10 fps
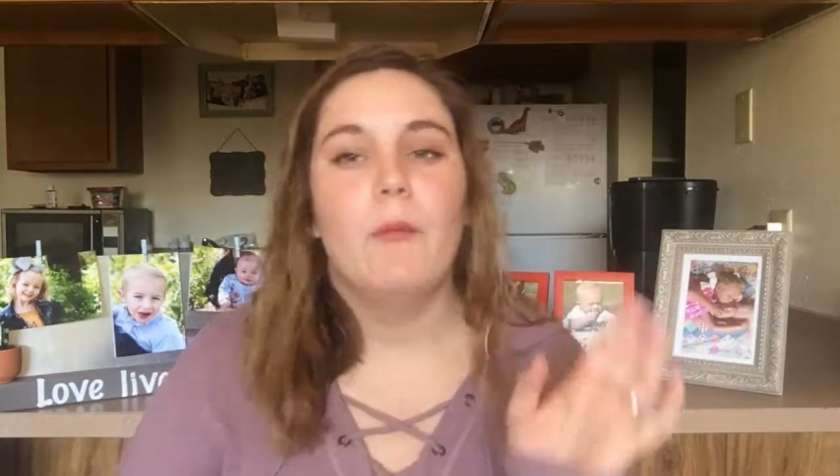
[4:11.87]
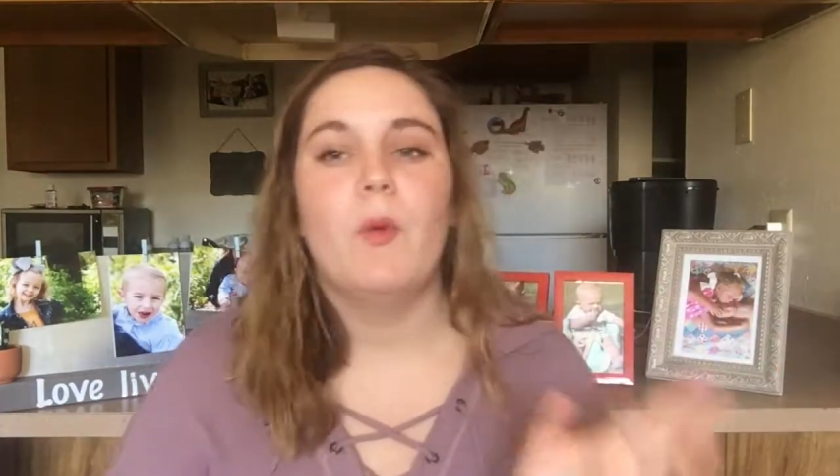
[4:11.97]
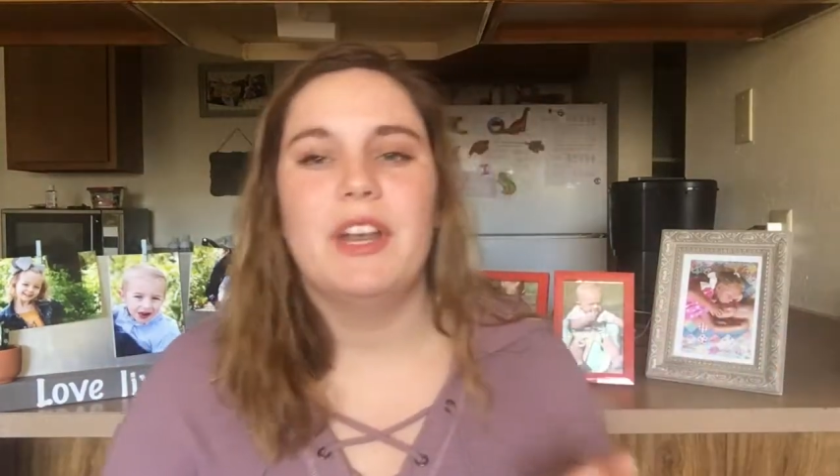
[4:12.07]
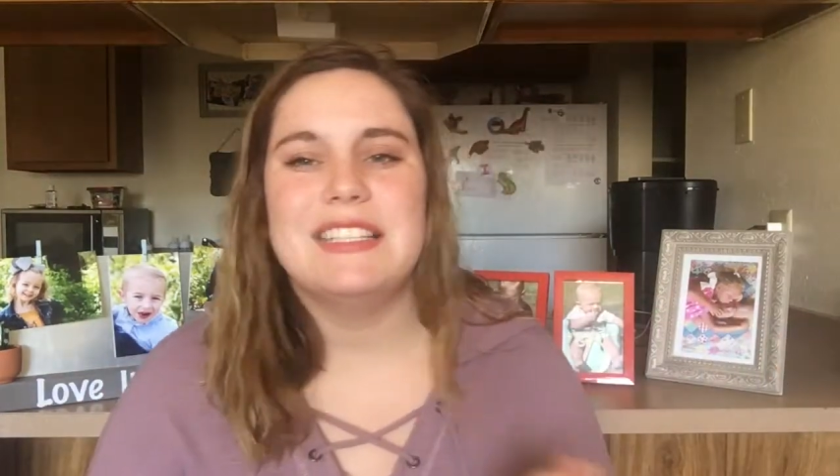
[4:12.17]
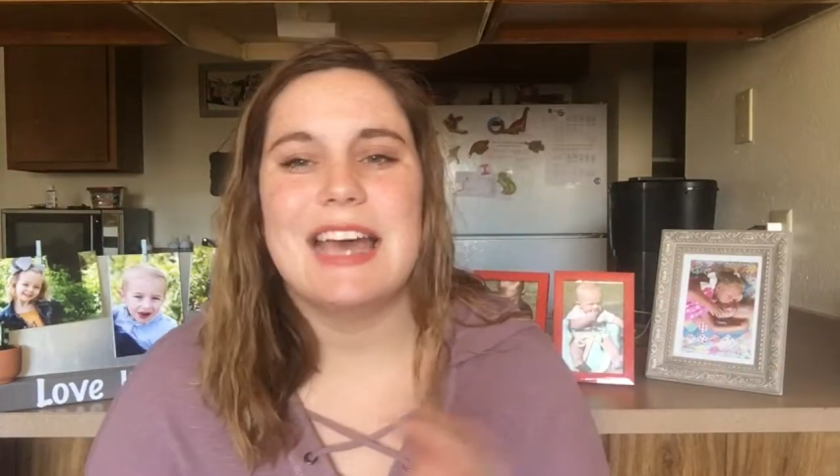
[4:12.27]

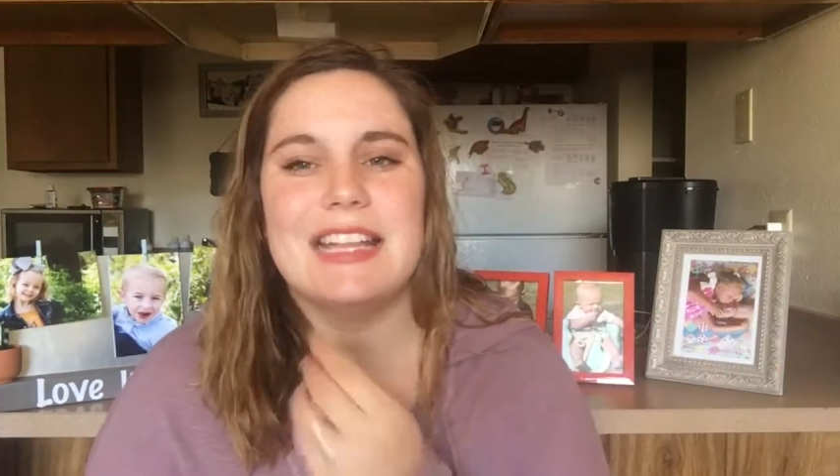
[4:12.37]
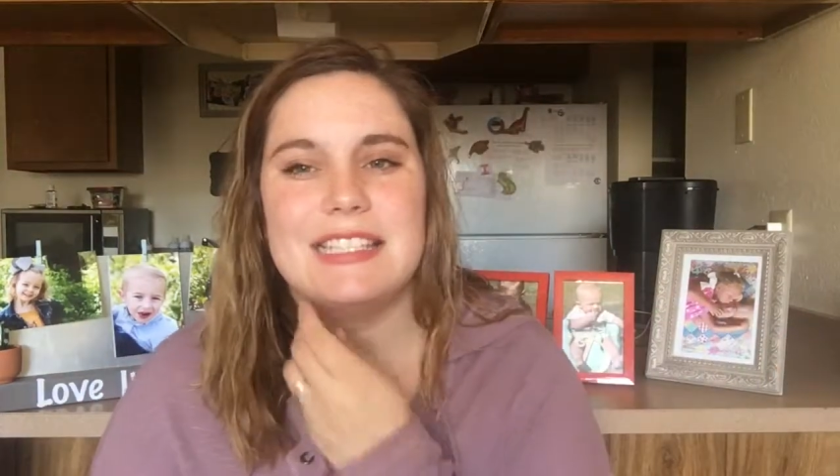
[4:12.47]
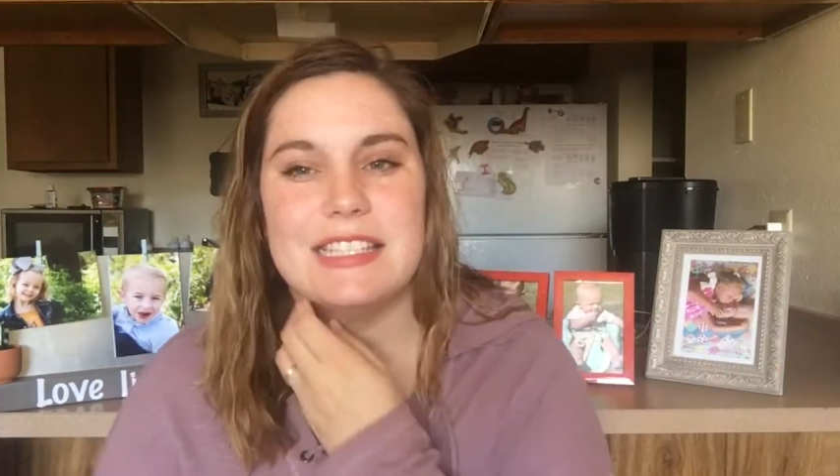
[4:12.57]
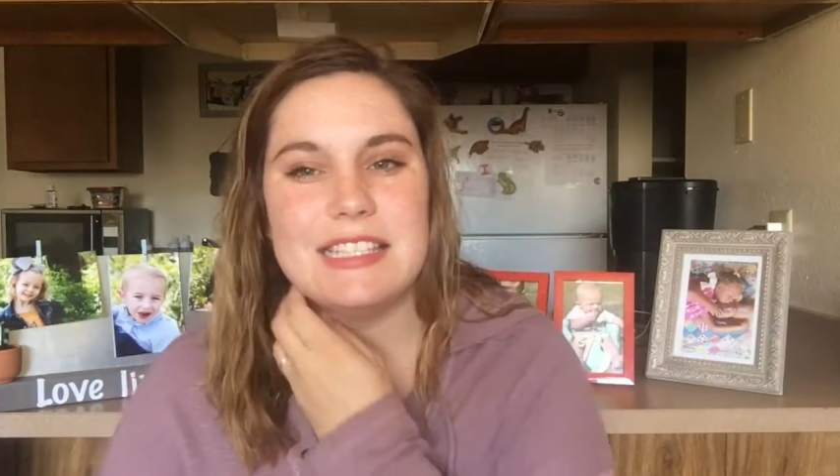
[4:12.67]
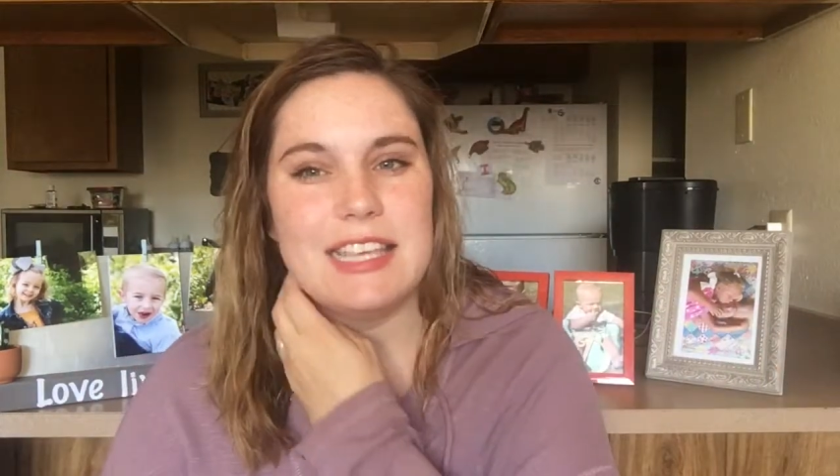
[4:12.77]
what is
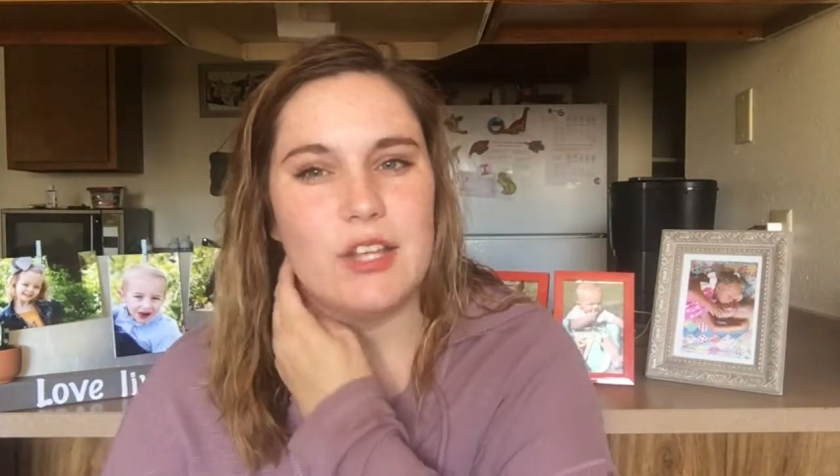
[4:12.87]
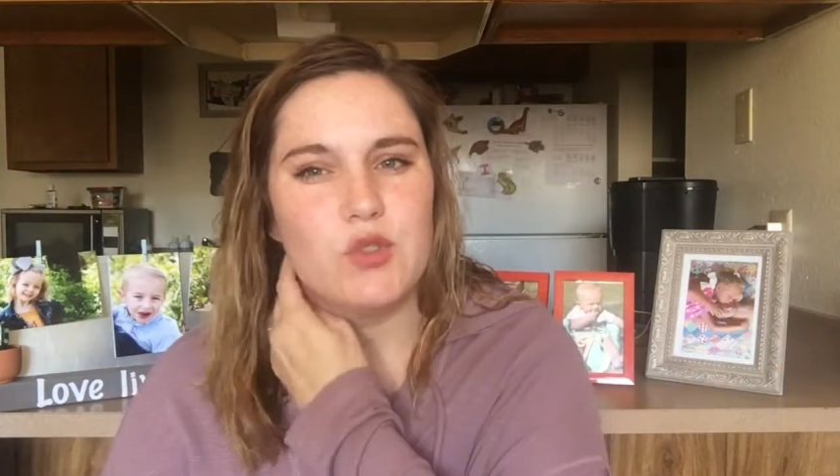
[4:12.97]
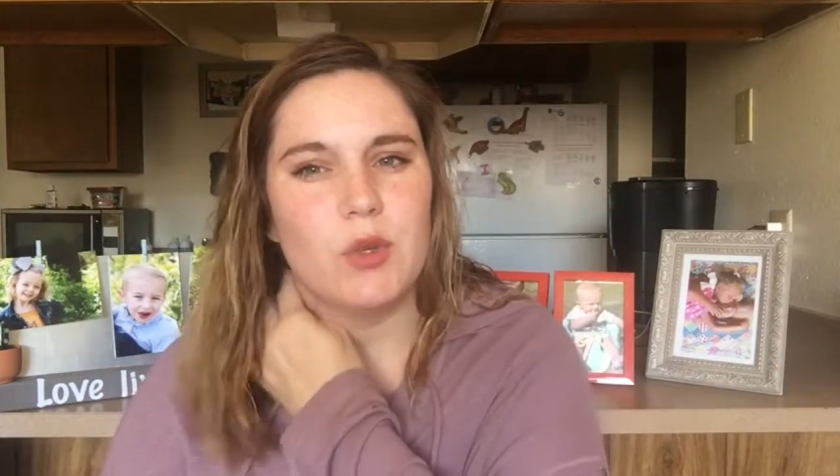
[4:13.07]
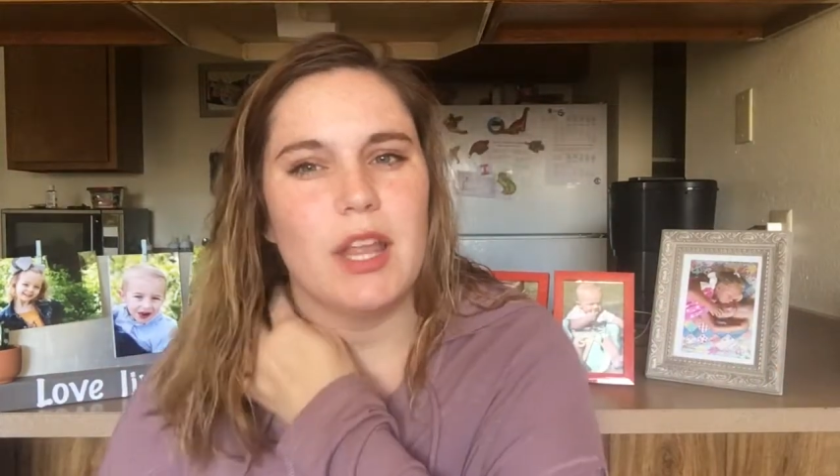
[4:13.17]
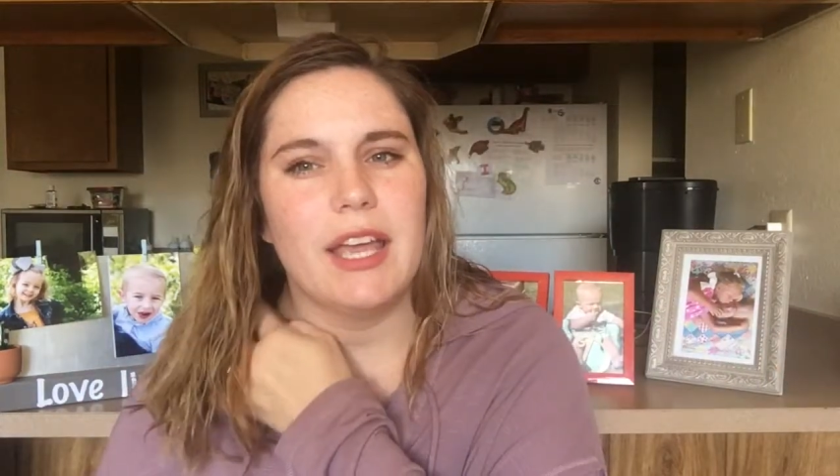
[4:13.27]
Addison's
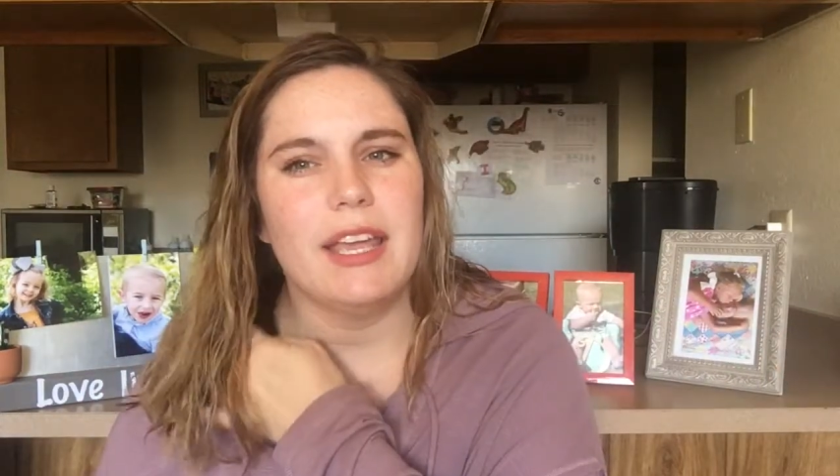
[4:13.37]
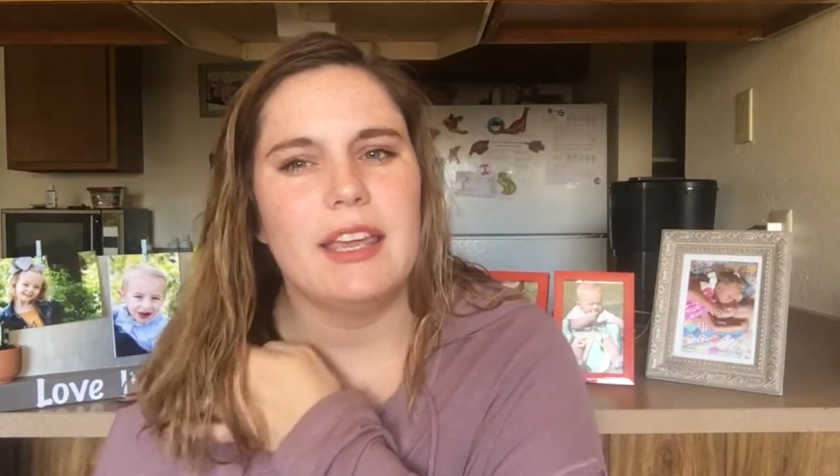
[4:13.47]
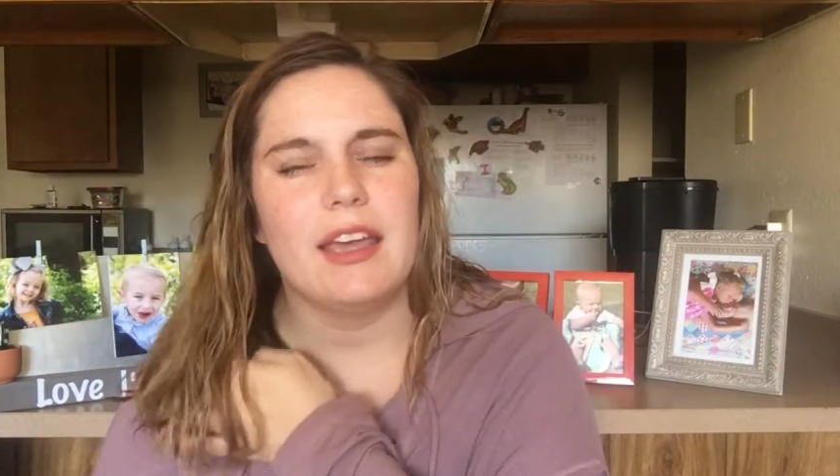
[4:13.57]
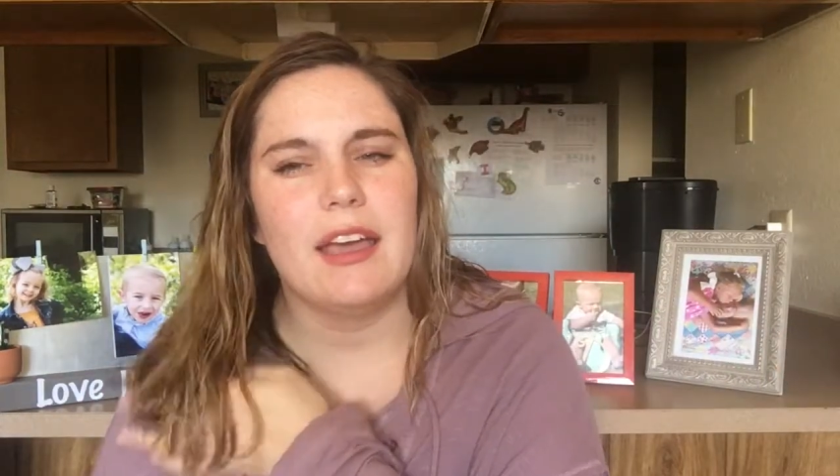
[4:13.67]
schedule like?